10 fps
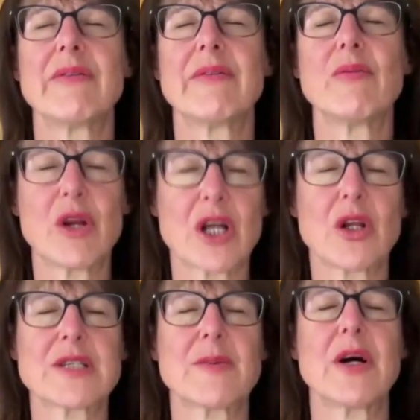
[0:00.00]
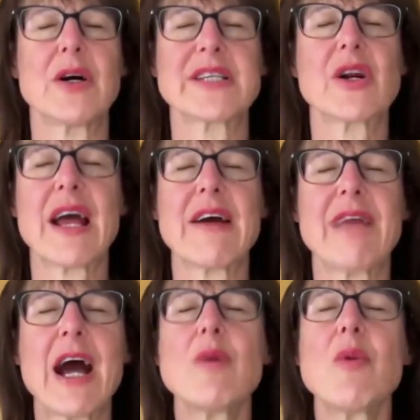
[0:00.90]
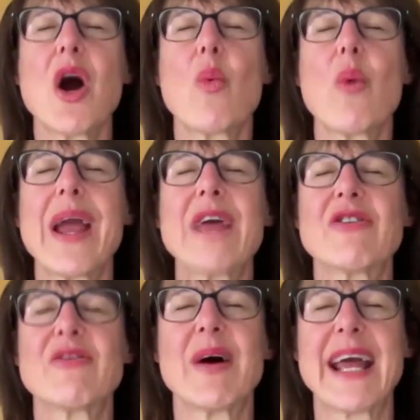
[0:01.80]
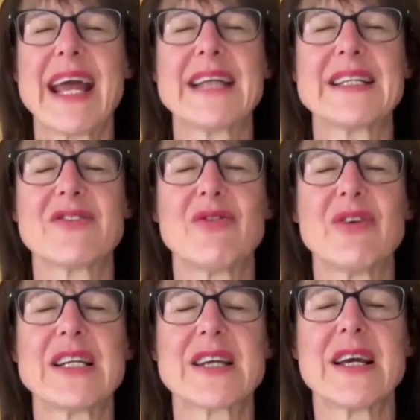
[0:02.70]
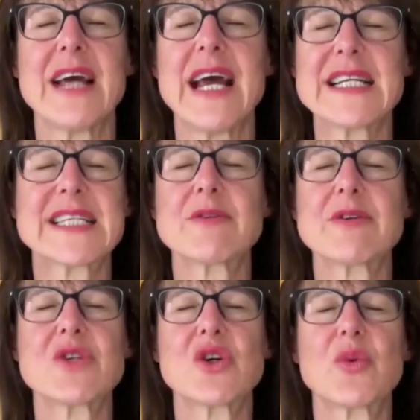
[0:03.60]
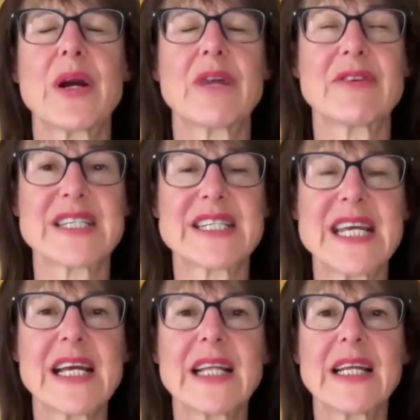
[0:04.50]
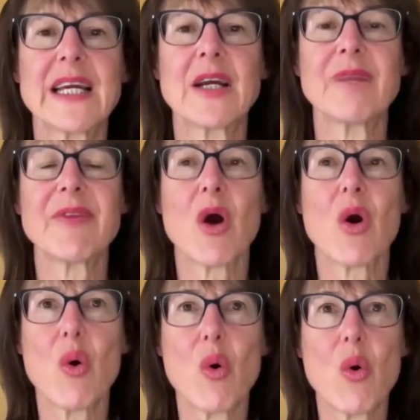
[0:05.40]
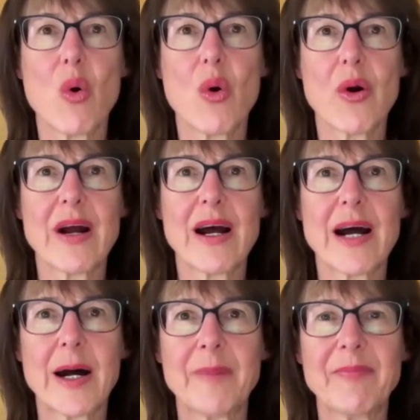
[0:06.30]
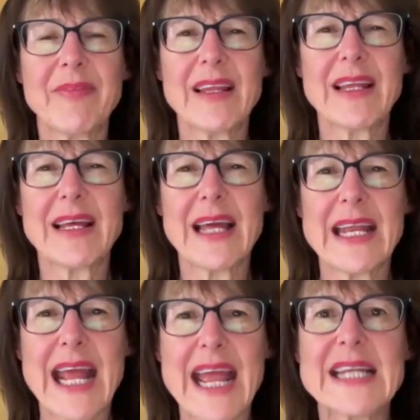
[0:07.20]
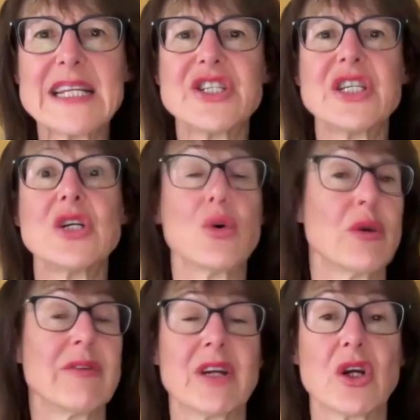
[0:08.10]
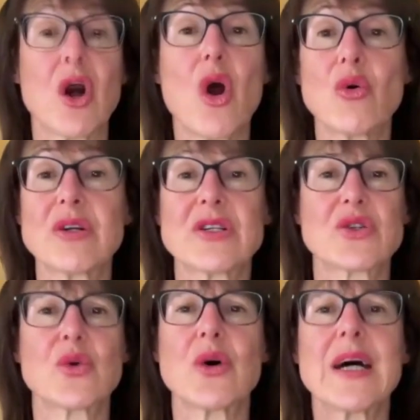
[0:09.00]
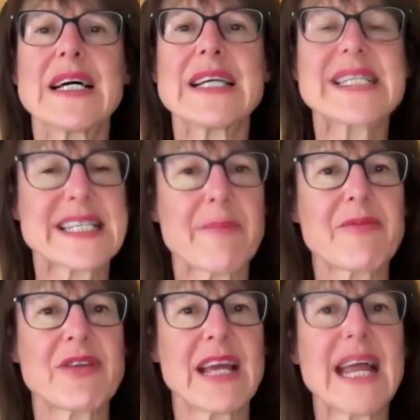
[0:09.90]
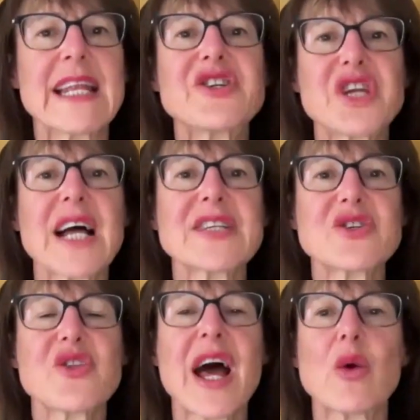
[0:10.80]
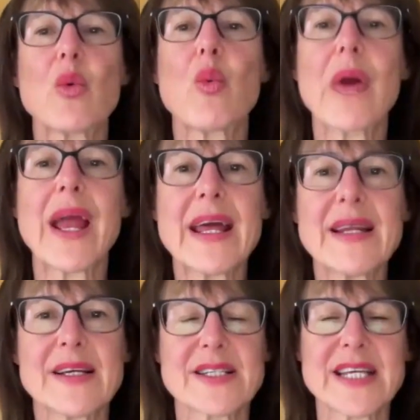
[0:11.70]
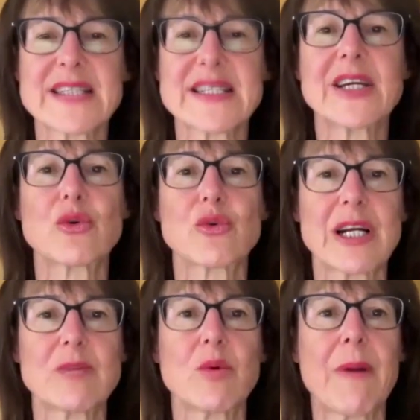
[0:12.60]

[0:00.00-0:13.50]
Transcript: when I close my eyes that how am I aware of my hands and feet? And sometimes you're aware of a tingling or an energy or even a coldness or something. And just that awareness has an incredible